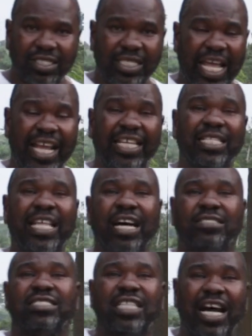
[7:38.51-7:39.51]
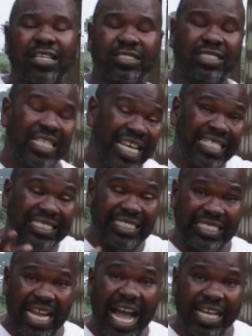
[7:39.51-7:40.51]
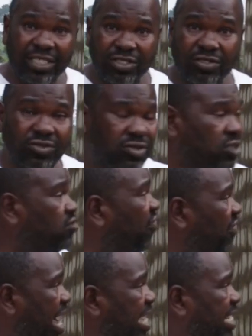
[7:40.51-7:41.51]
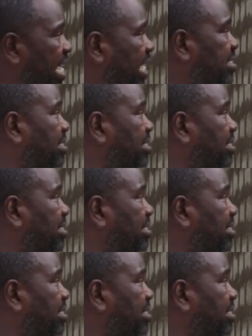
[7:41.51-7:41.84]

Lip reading: The $80,000 is not used to finance